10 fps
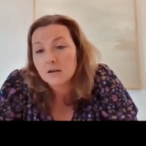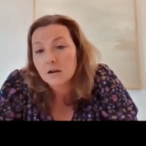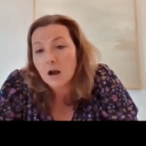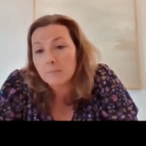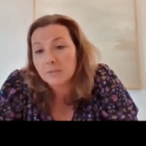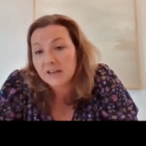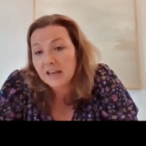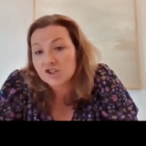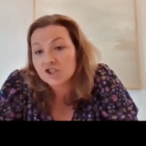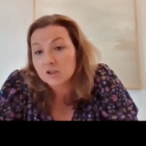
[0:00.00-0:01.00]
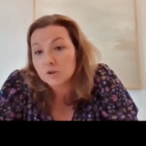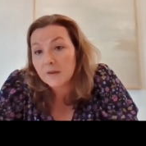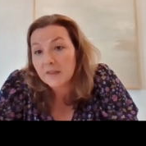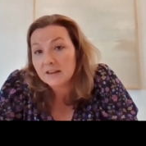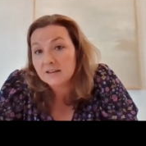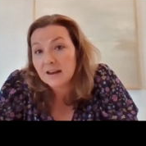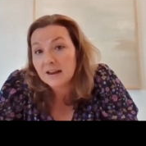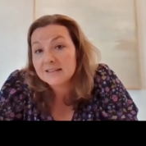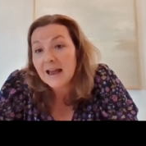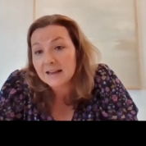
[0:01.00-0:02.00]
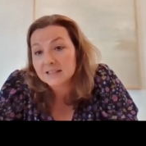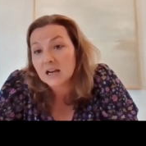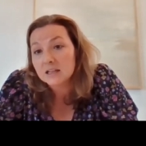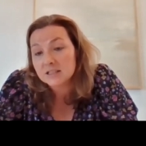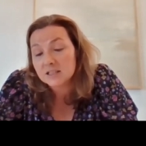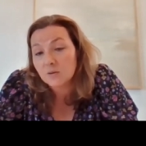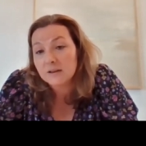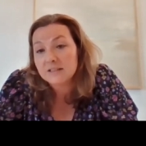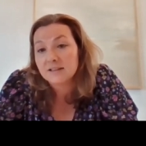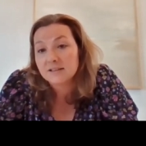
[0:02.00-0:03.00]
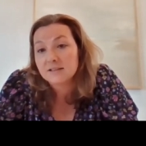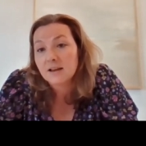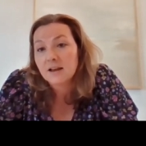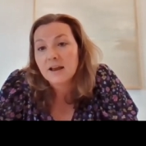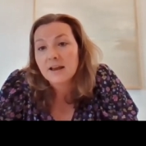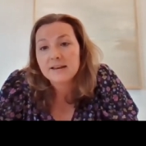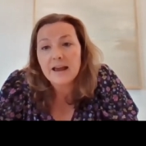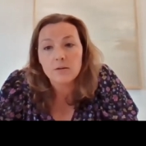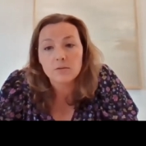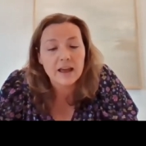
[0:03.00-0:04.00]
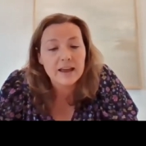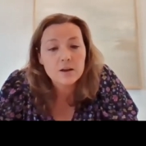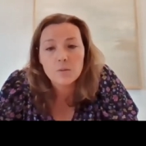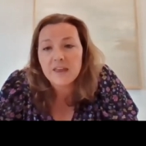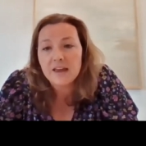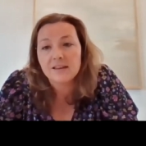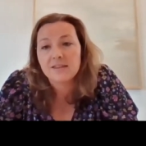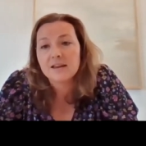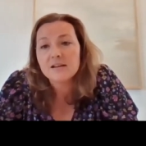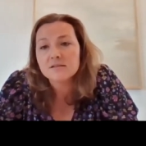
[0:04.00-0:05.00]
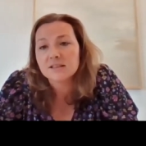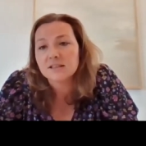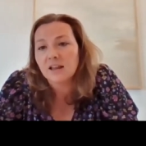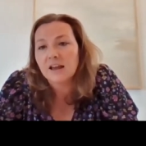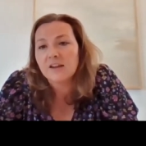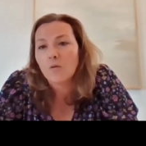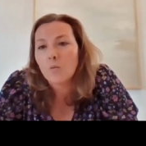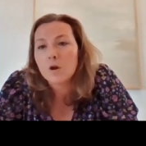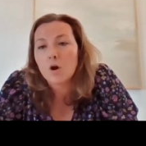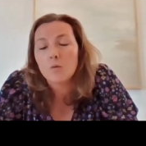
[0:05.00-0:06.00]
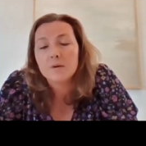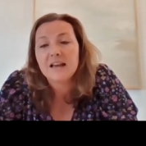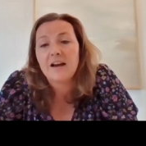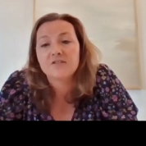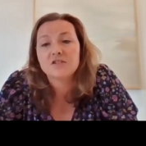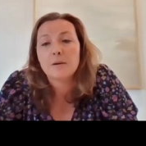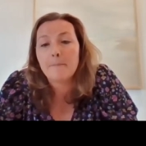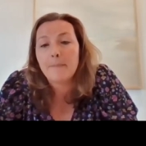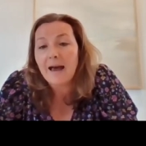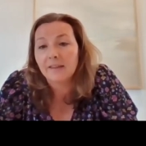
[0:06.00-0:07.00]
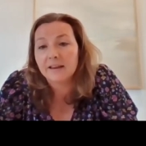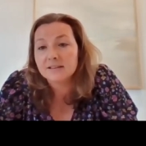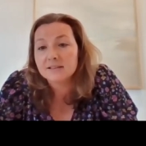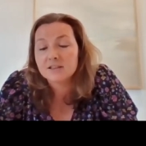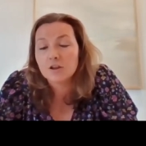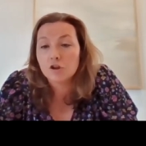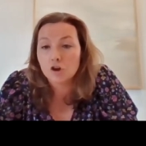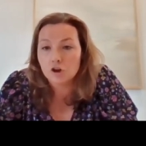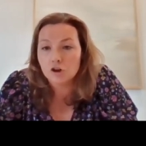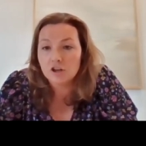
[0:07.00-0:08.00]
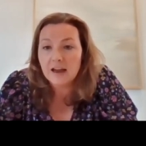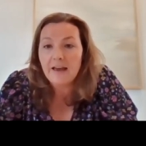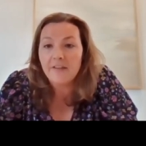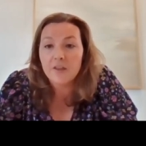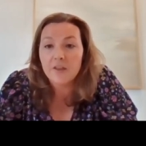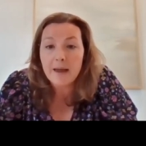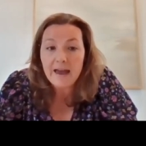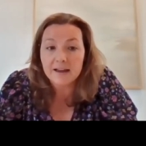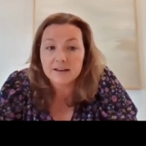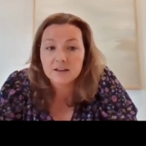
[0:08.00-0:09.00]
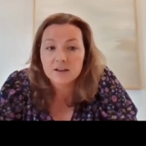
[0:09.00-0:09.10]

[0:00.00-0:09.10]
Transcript: complications with it and tax consequences. Now, like with anything else in life, we always have to balance the good and the bad.